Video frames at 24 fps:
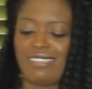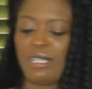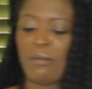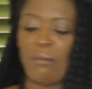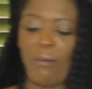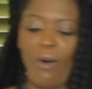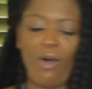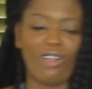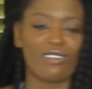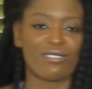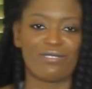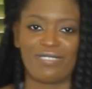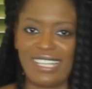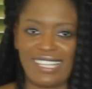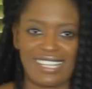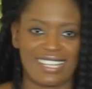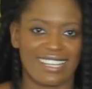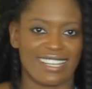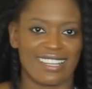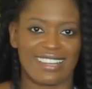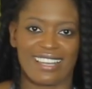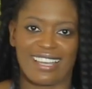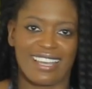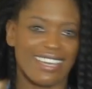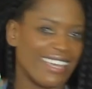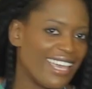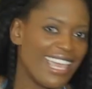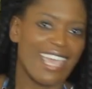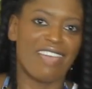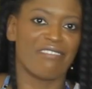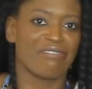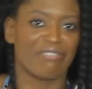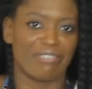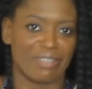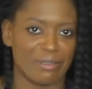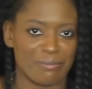the malt vinegar that
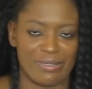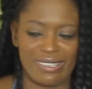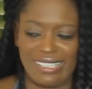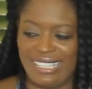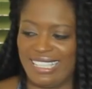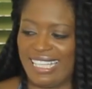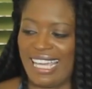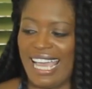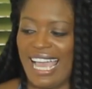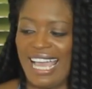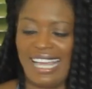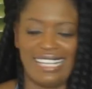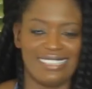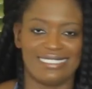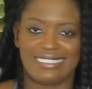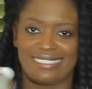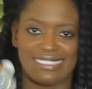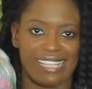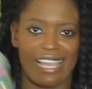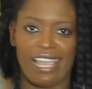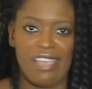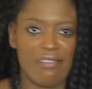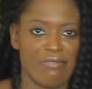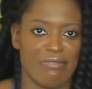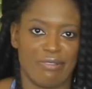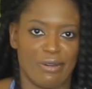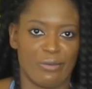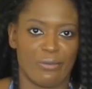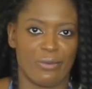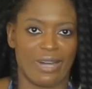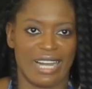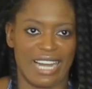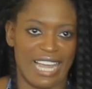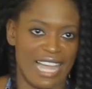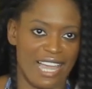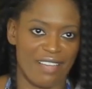everybody has
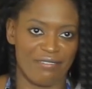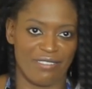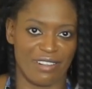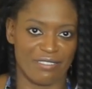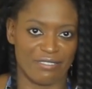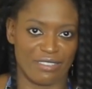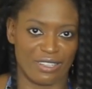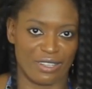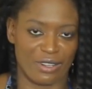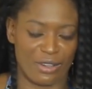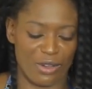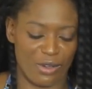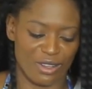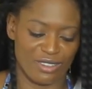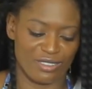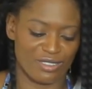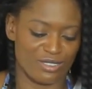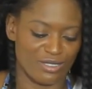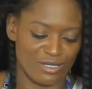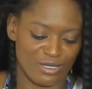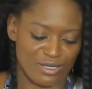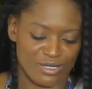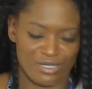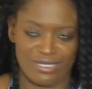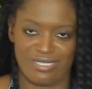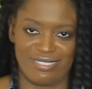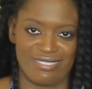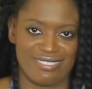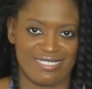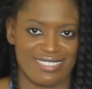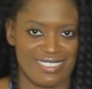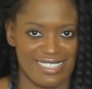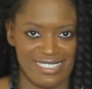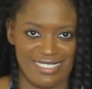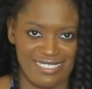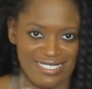everywhere I've ever gone. So
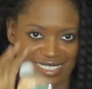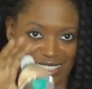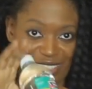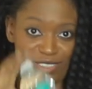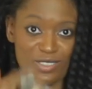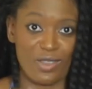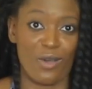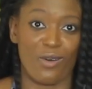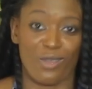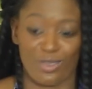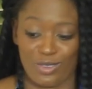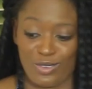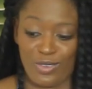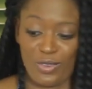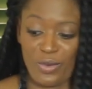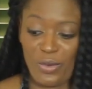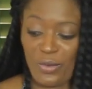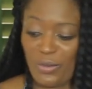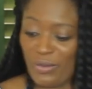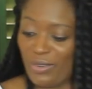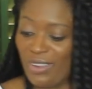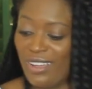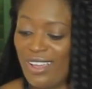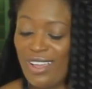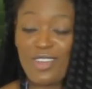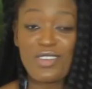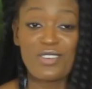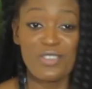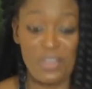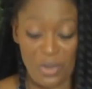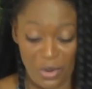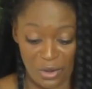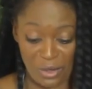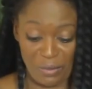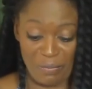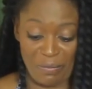this is also
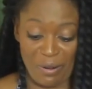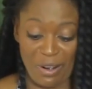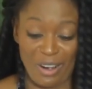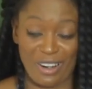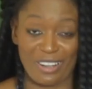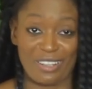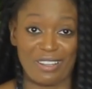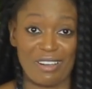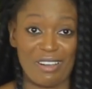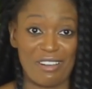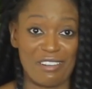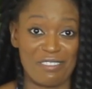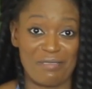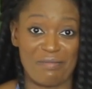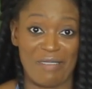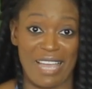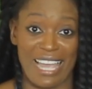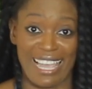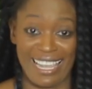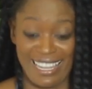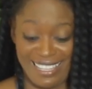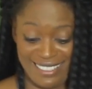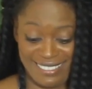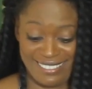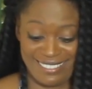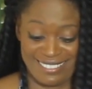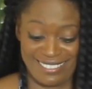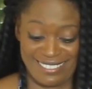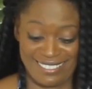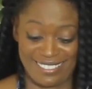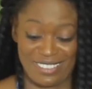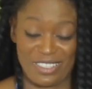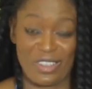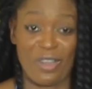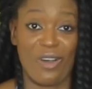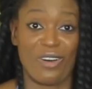not part of my
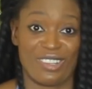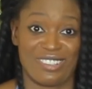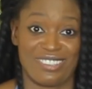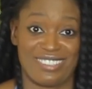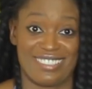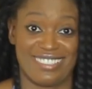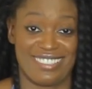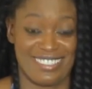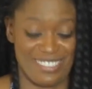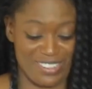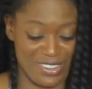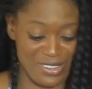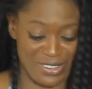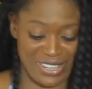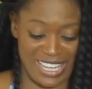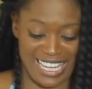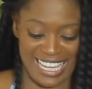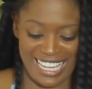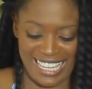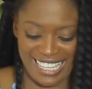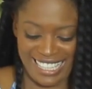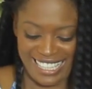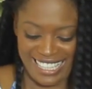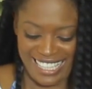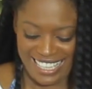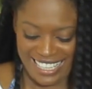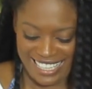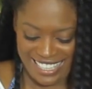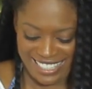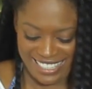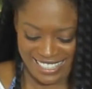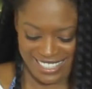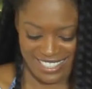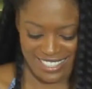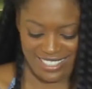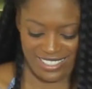costs, okay?
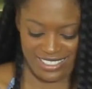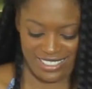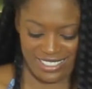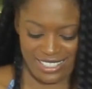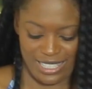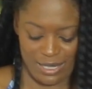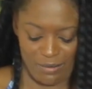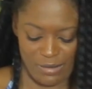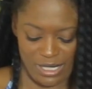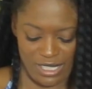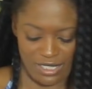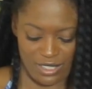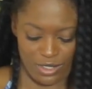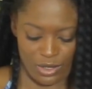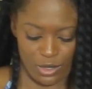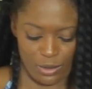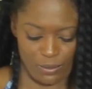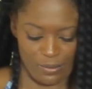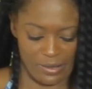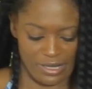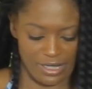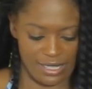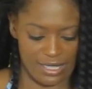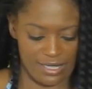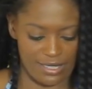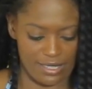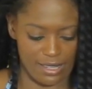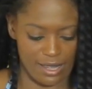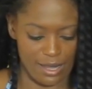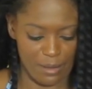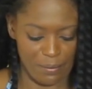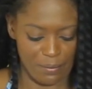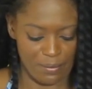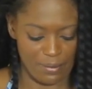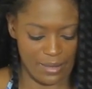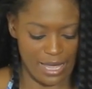So let me just open this
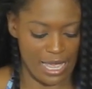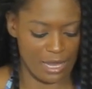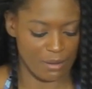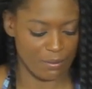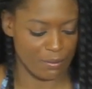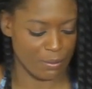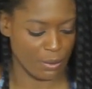up and